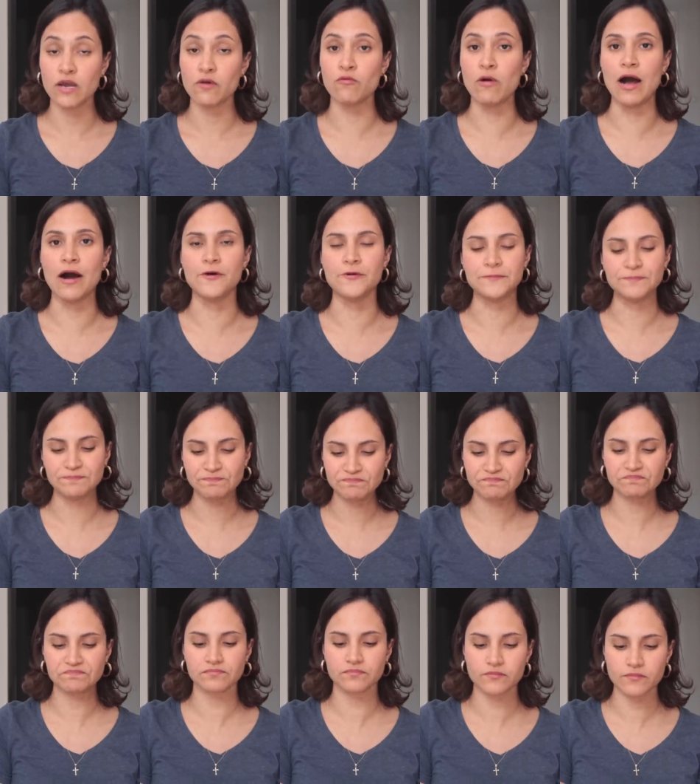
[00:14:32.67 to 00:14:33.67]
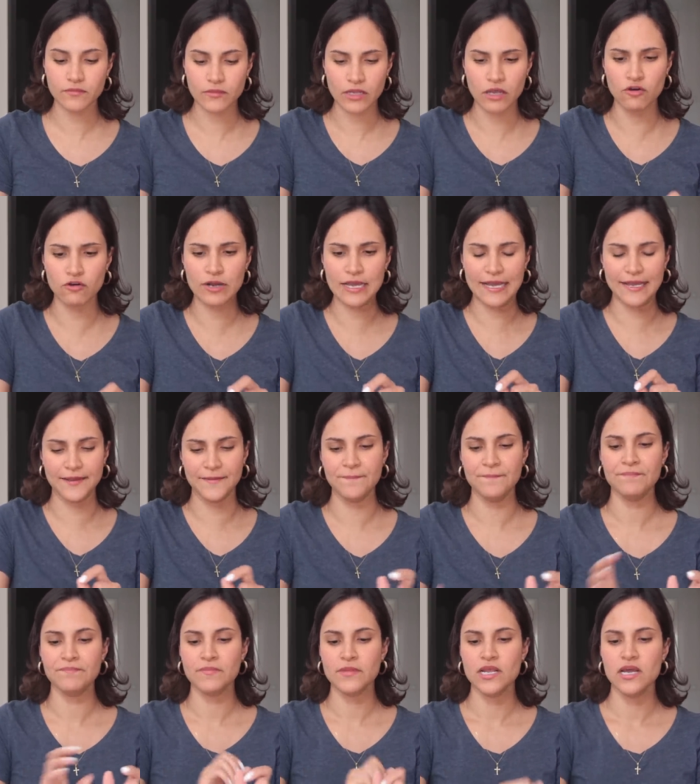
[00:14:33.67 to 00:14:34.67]
Wow, okay.
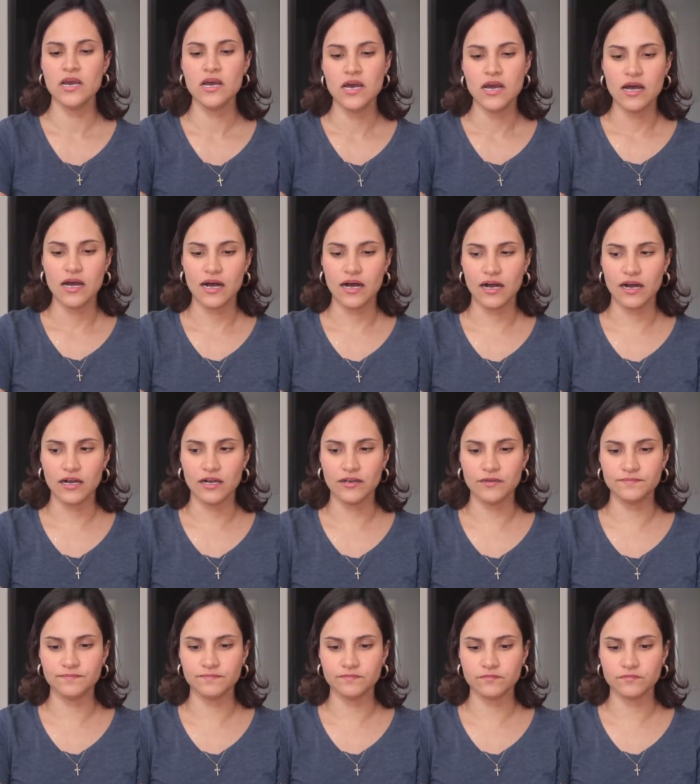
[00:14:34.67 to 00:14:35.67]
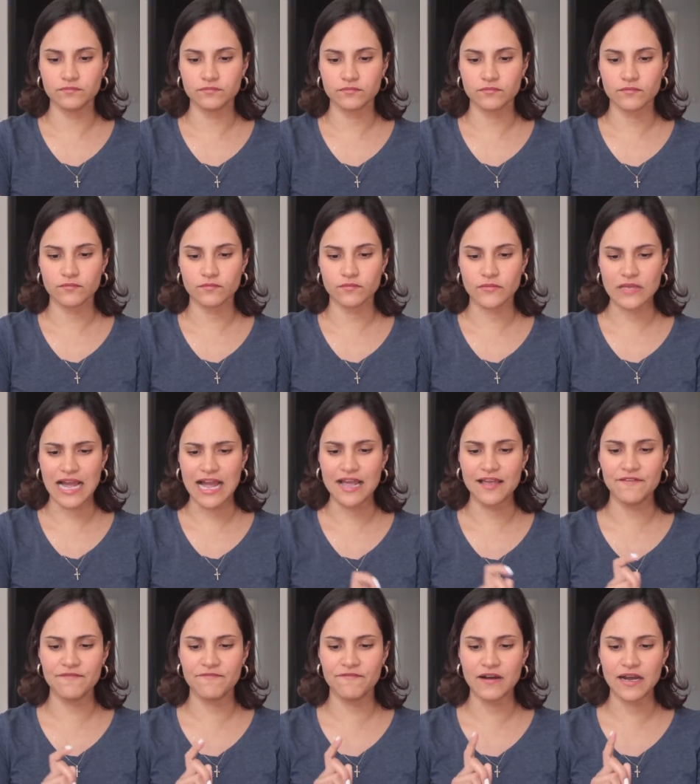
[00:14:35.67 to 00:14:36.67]

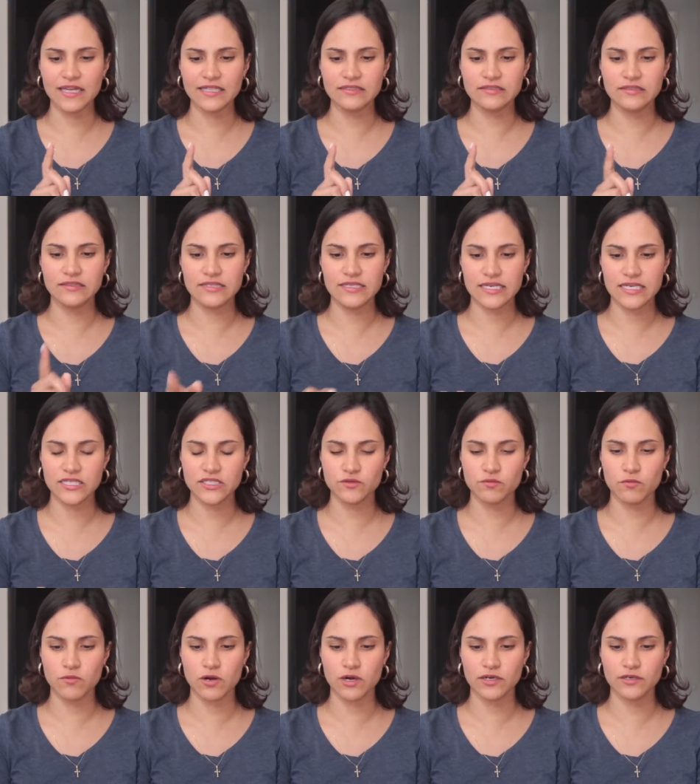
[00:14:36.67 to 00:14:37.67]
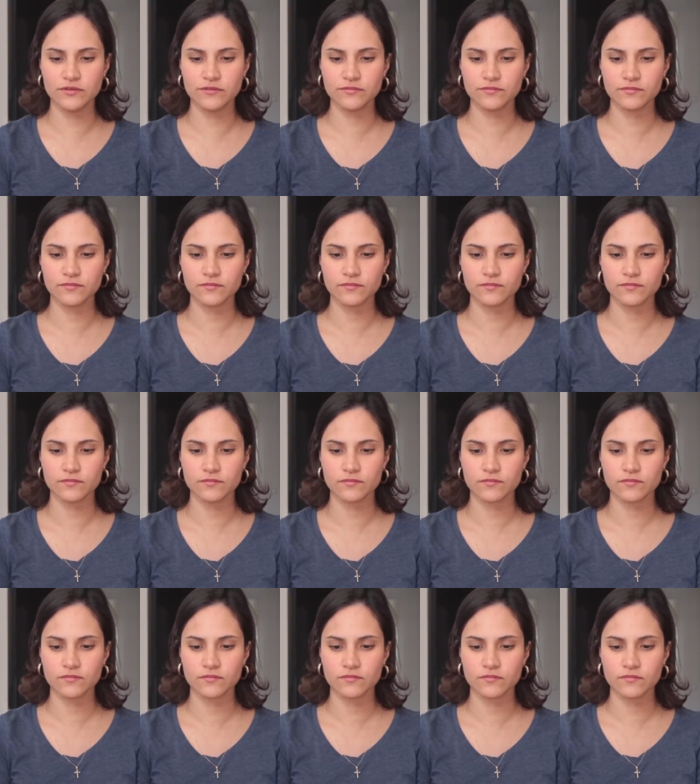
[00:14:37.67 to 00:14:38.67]
I find this one,
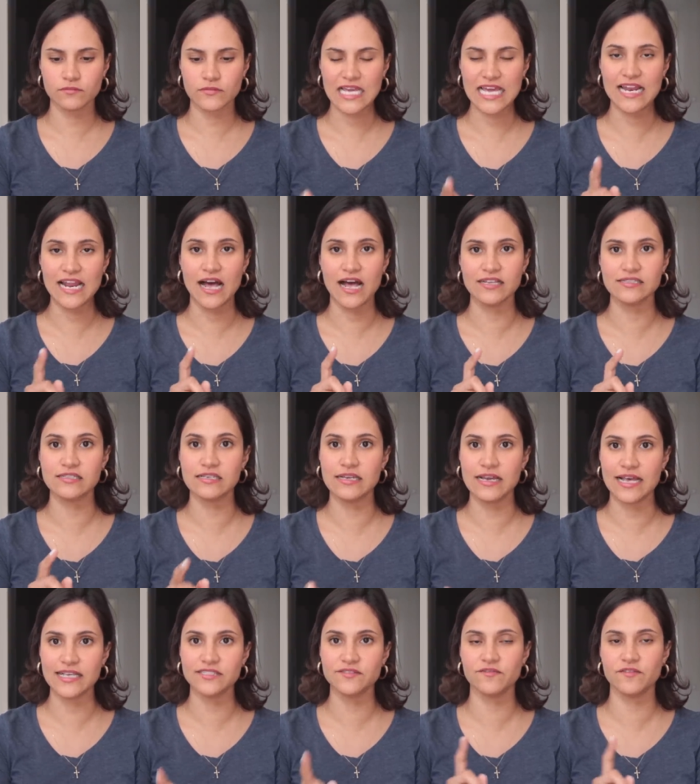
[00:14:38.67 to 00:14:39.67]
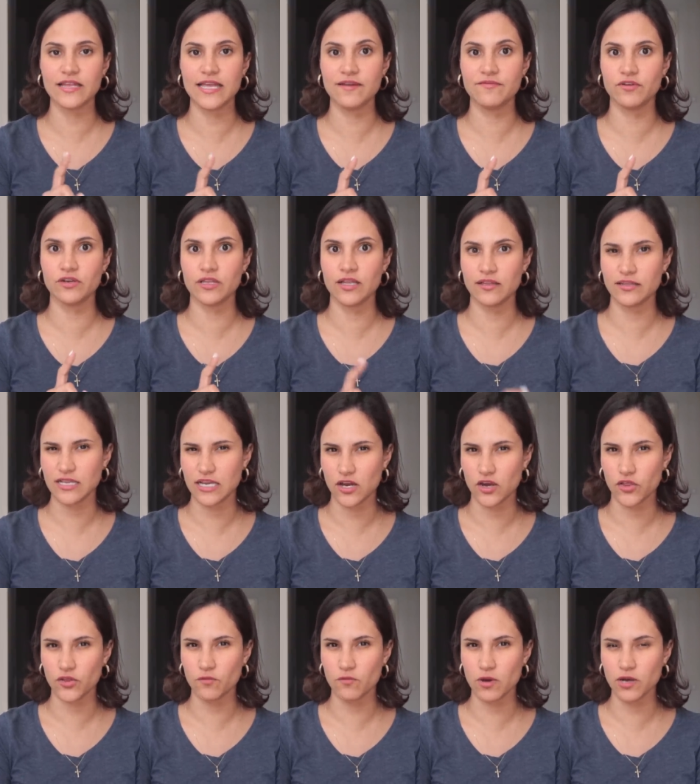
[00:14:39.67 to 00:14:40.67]
it has less flavor than the
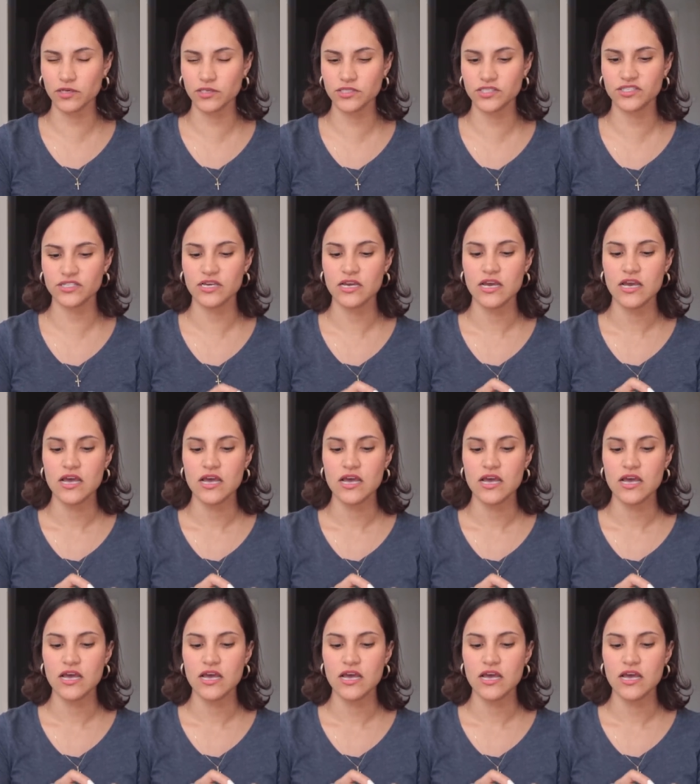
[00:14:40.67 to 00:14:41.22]
other ones,